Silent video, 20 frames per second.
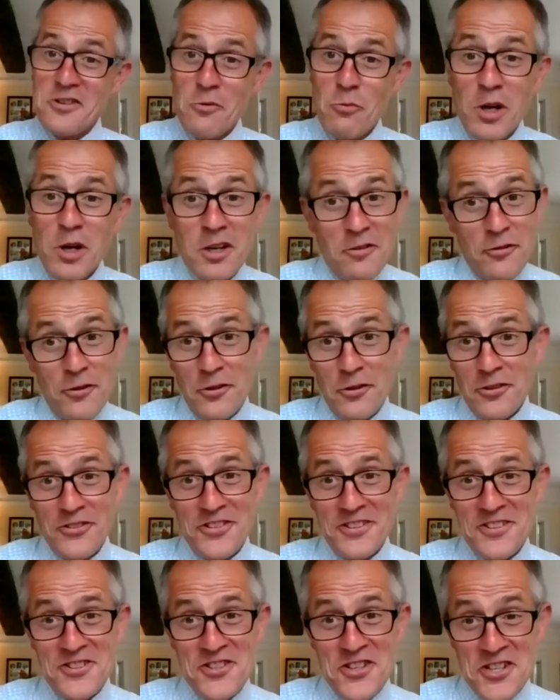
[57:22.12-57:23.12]
a wonderful
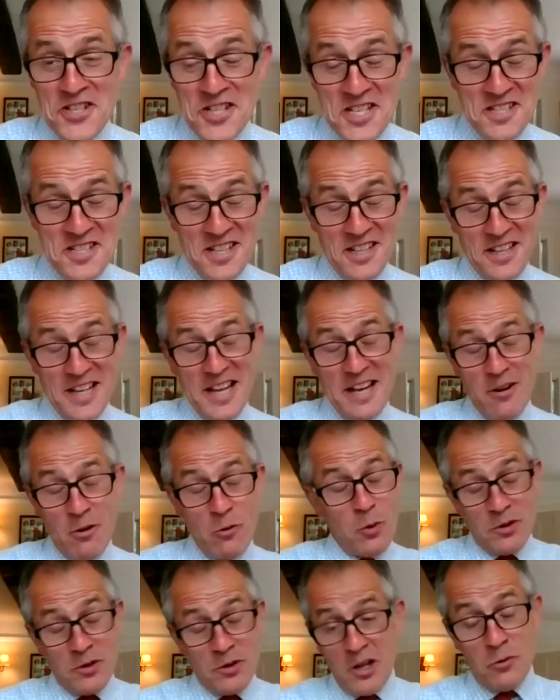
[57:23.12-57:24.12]
statistic there.
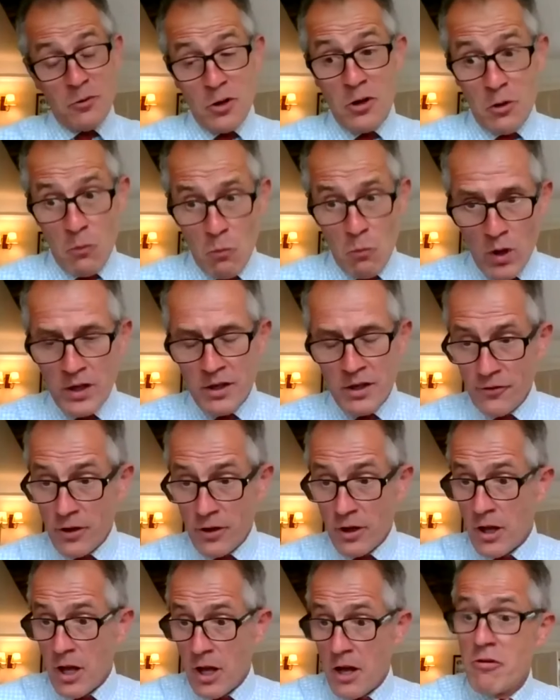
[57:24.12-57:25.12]
Well, no, not a wonderful,
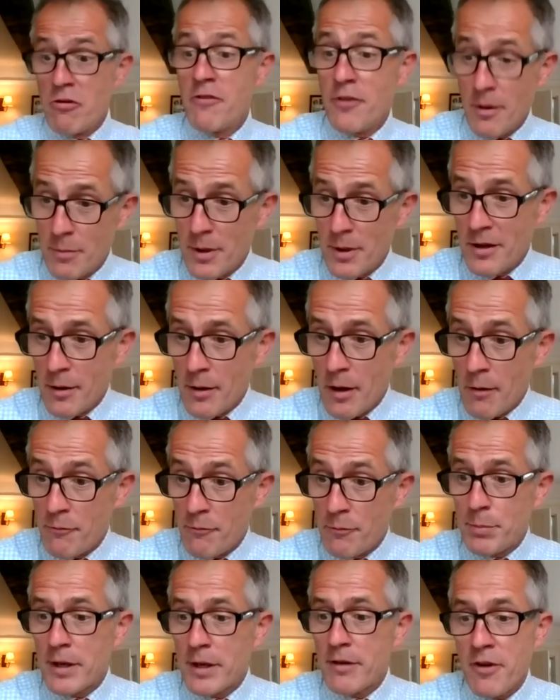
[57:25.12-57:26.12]
a horrific,
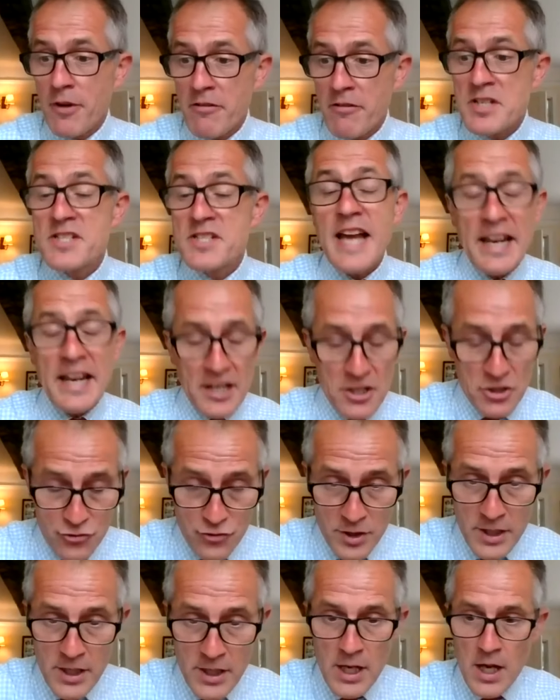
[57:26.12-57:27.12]
but a very
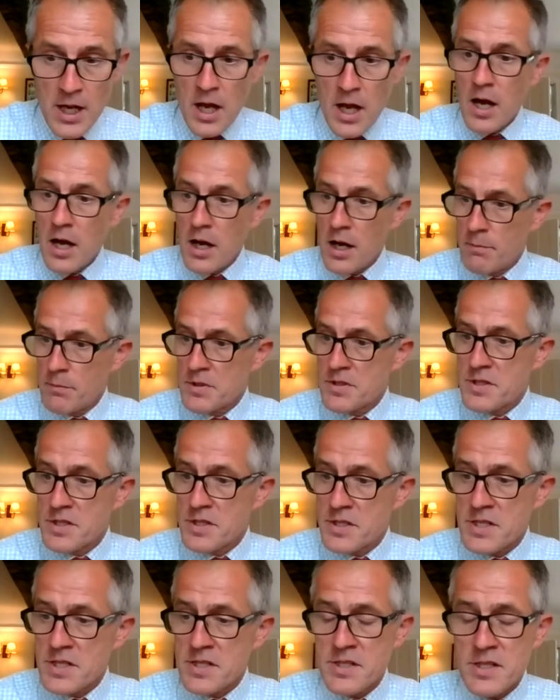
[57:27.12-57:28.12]
salutary
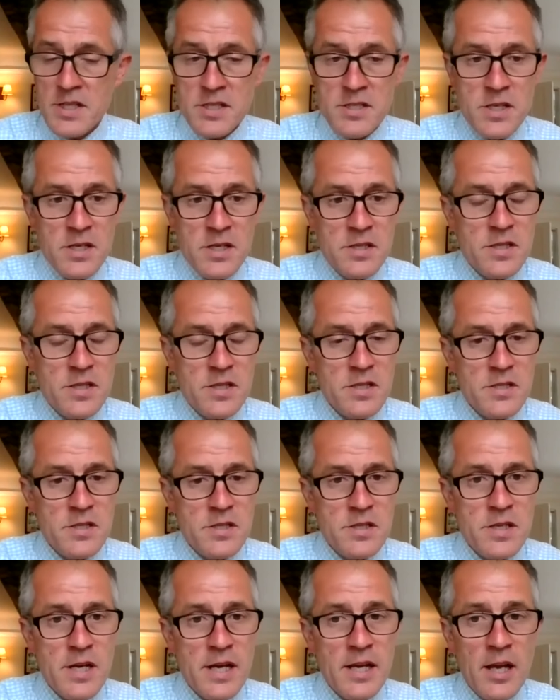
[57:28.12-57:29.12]
statistic to
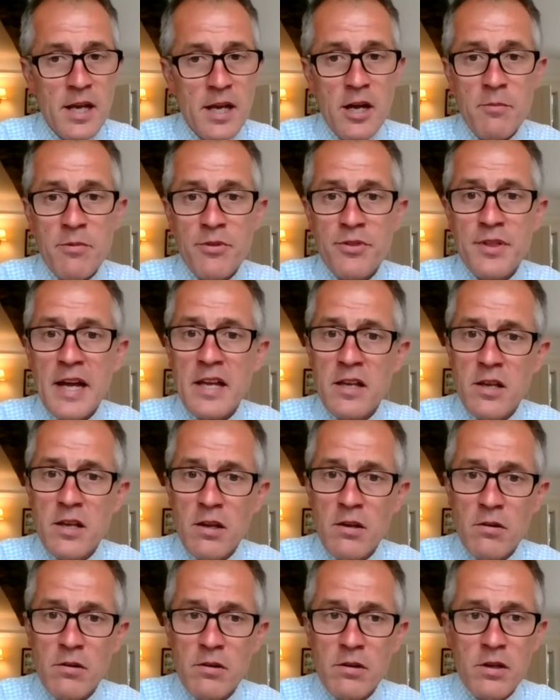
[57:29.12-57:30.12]
take home. Thank
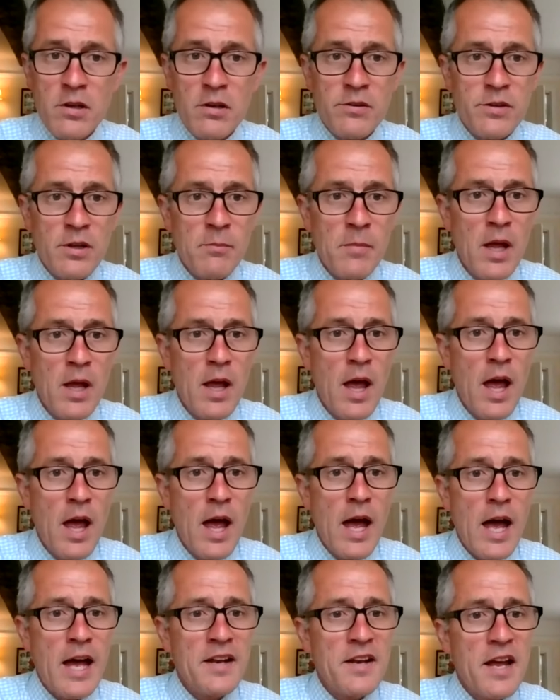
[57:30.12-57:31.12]
you, Kusam.
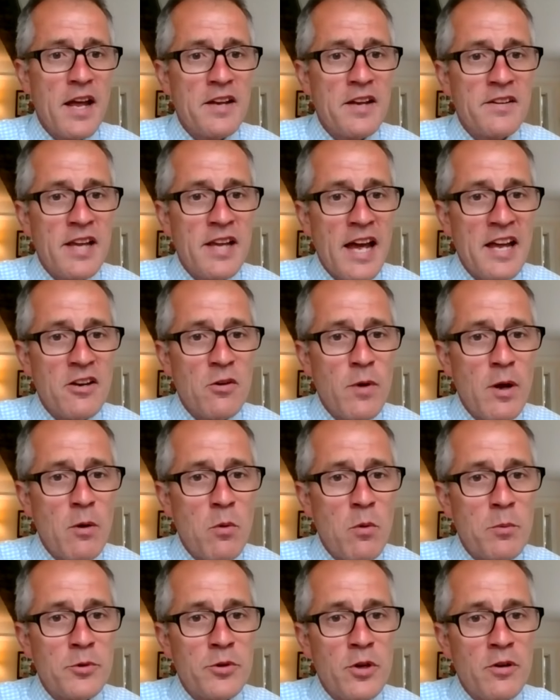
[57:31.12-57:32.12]
And Thandiwe,
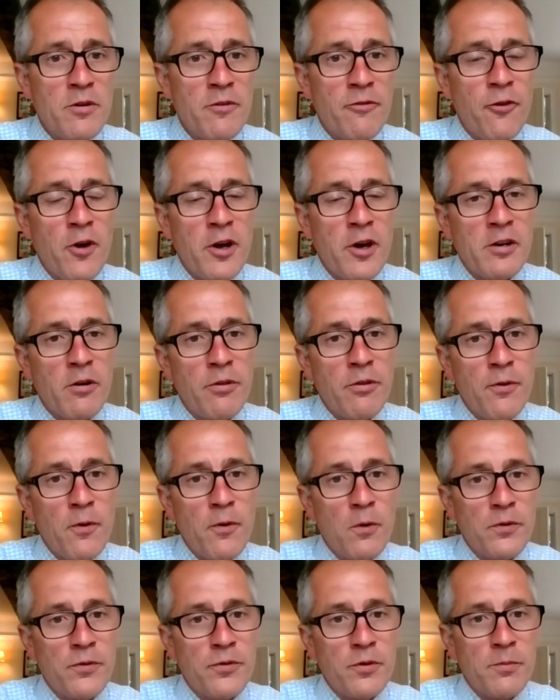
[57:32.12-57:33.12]
what would your final
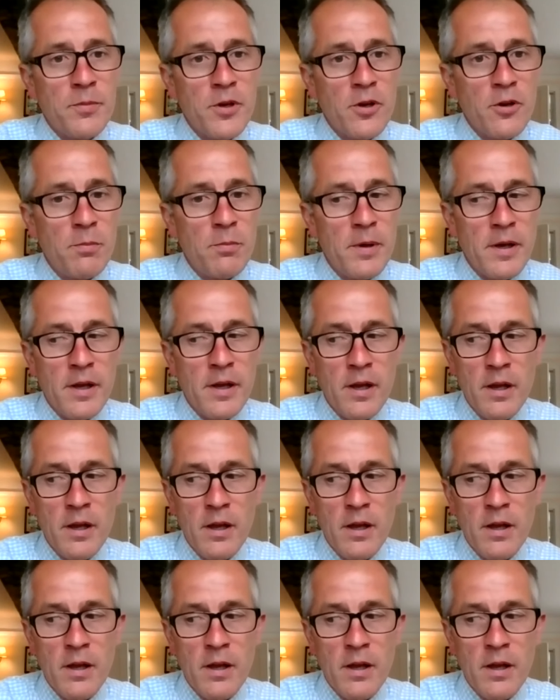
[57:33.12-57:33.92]
thoughts from you be?